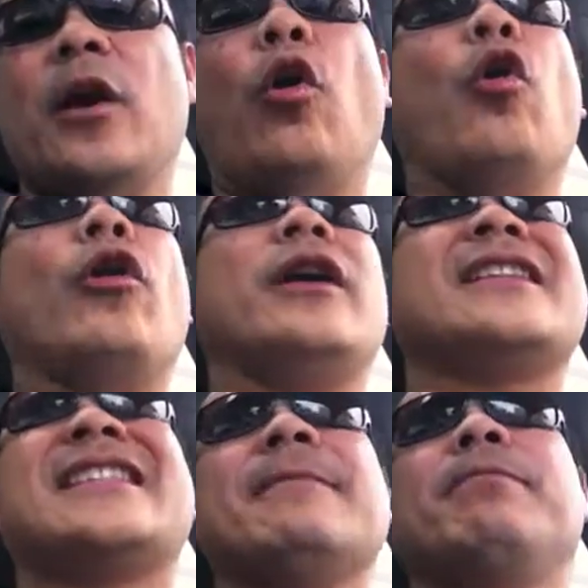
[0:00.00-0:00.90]
or a
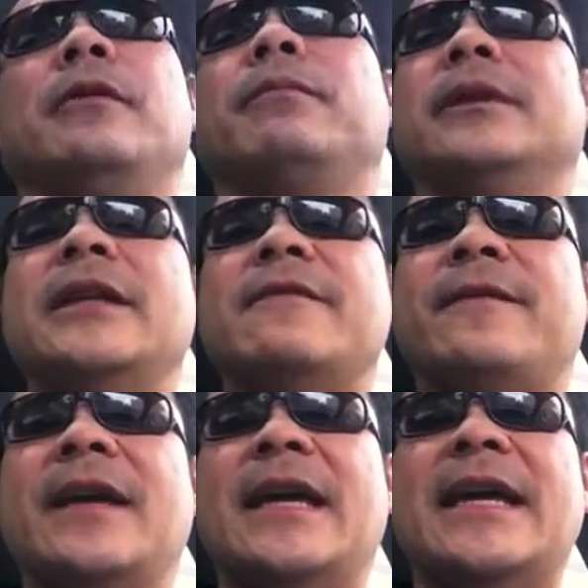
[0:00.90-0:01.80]
simple
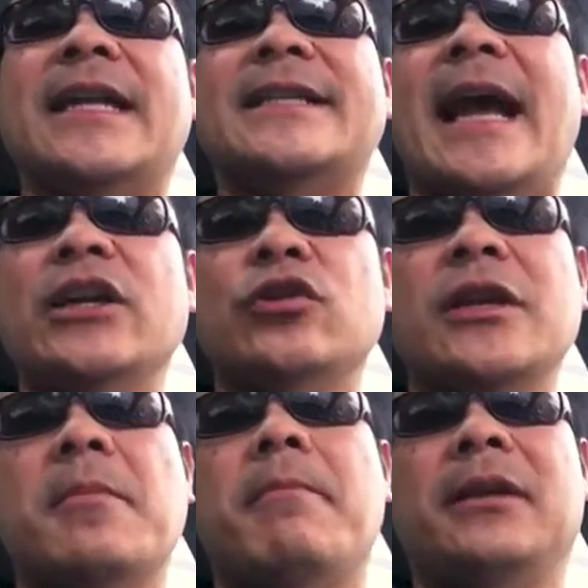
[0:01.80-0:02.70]
belief. It's
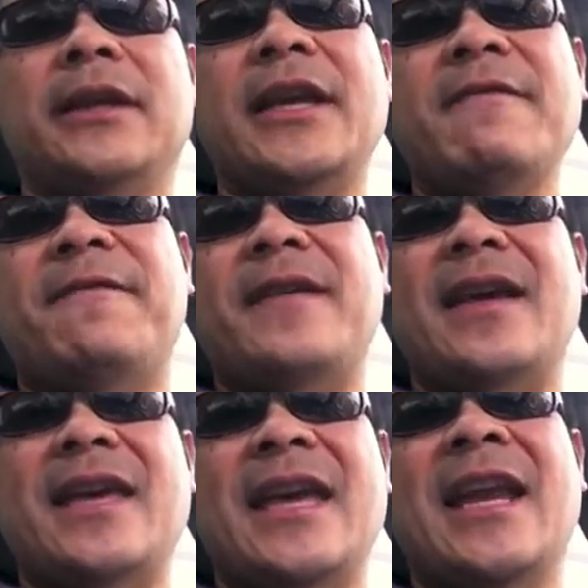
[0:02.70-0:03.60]
actually belief
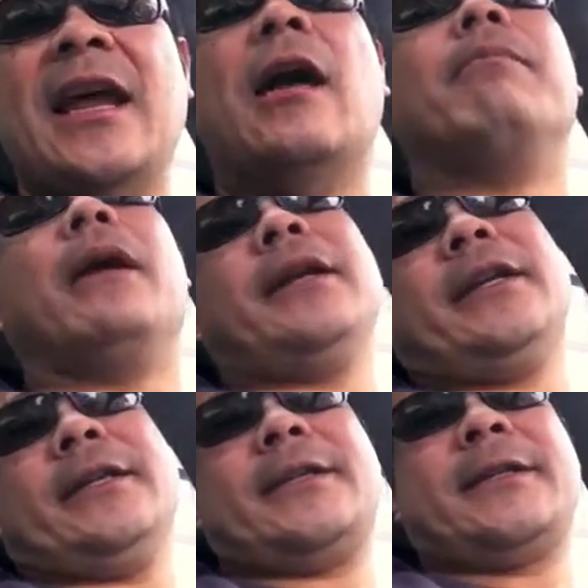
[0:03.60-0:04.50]
in
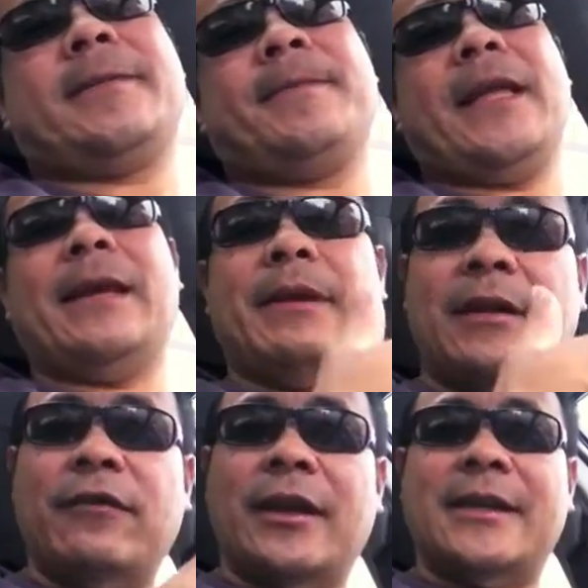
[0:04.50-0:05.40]
abundance. And let me
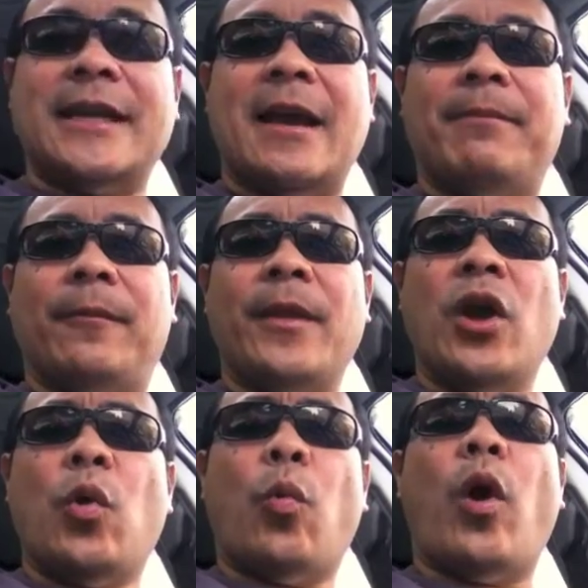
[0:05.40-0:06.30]
give you an example.
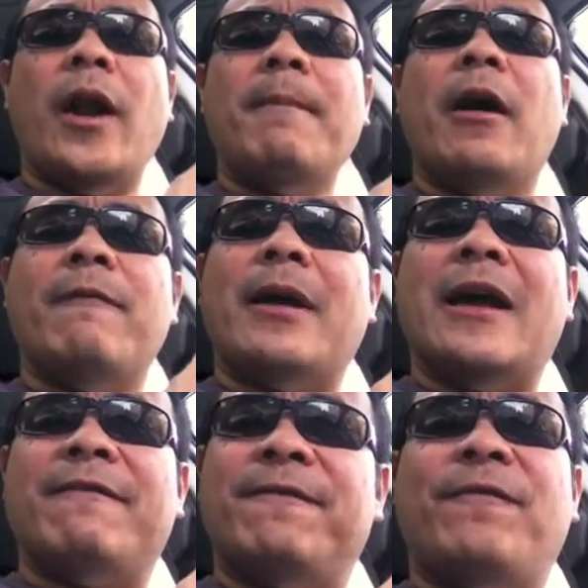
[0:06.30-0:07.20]
One of
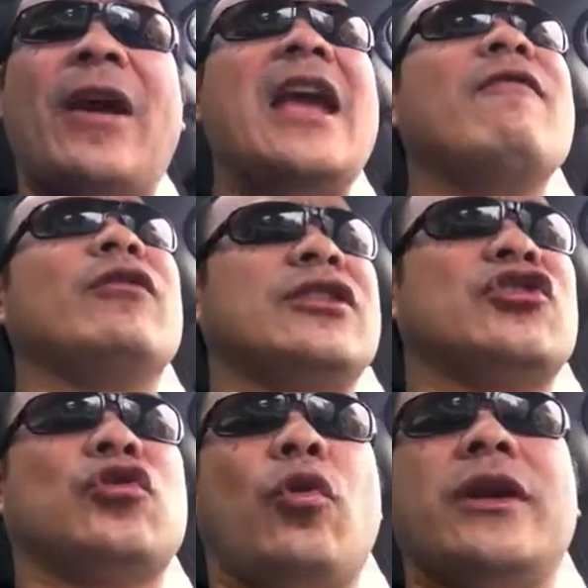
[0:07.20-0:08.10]
my favorite
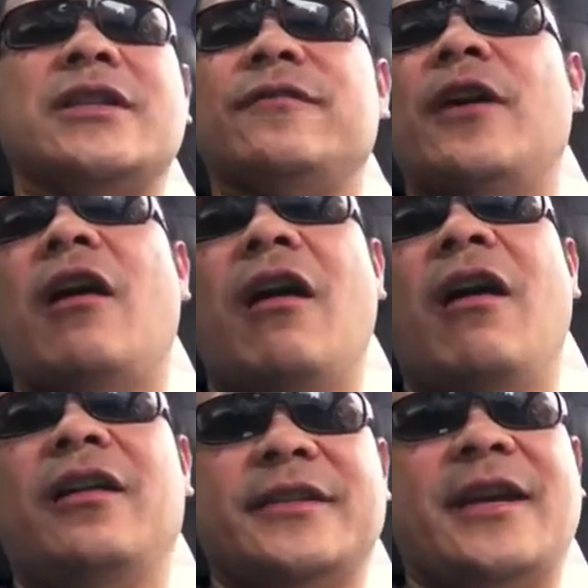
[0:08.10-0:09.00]
stories of
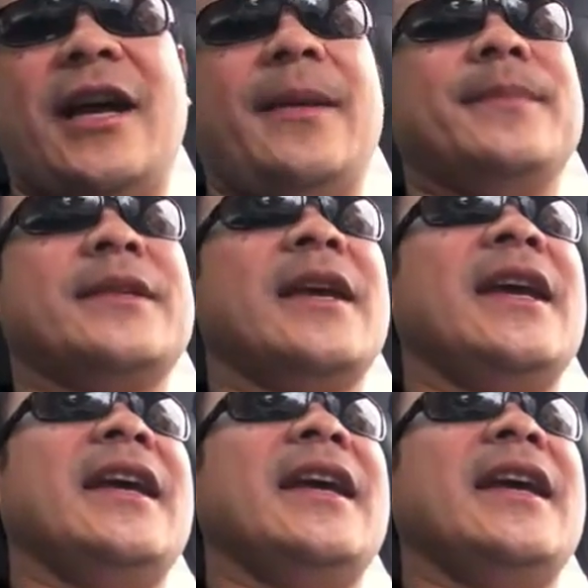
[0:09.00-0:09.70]
all times